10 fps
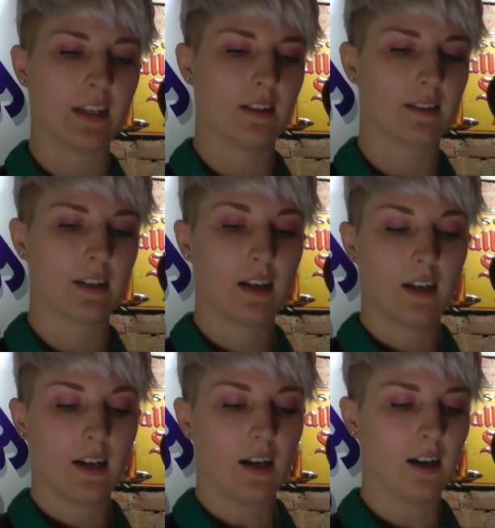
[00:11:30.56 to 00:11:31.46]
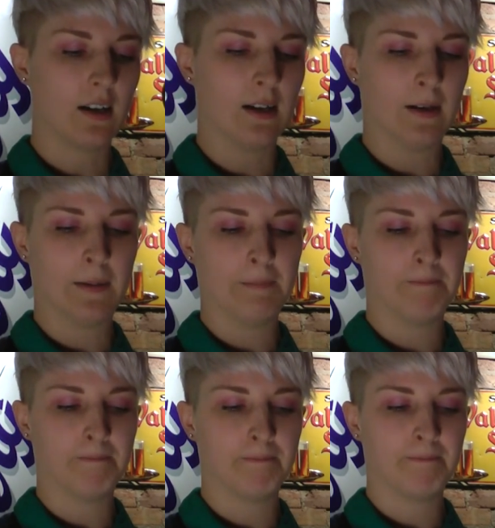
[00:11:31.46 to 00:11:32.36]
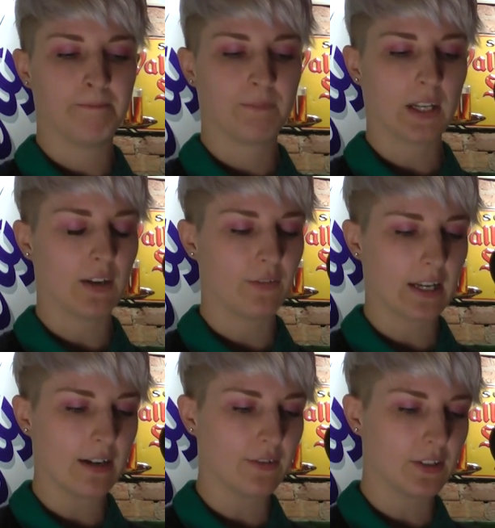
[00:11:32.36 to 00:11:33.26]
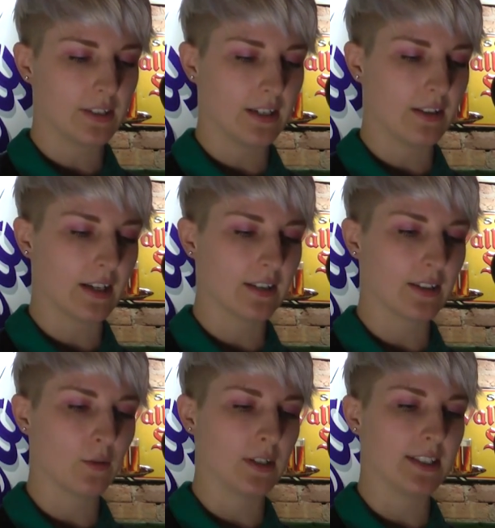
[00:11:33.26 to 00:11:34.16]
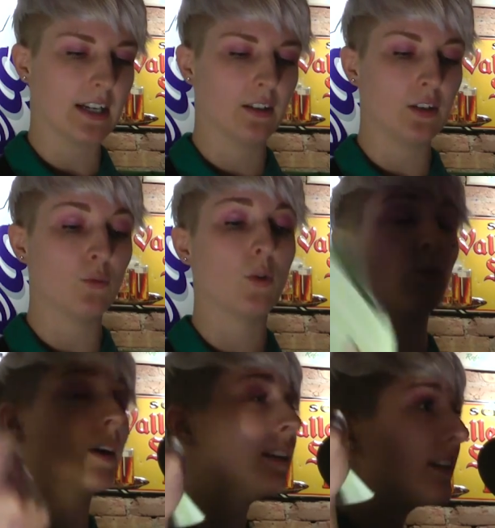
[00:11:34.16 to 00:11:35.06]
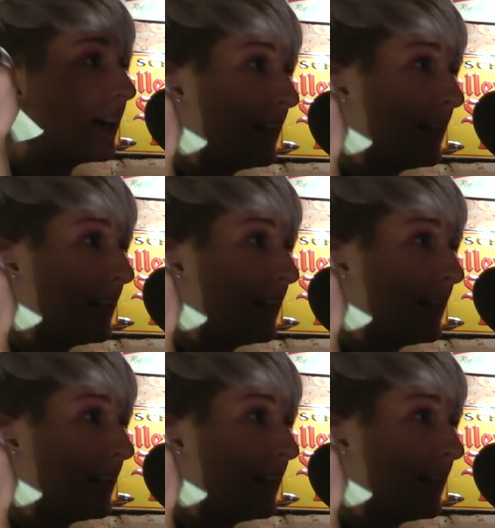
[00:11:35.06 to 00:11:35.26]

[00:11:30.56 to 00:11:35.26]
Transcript: these. Um, and I forget if there's anything else I want to tell you. Well, one of the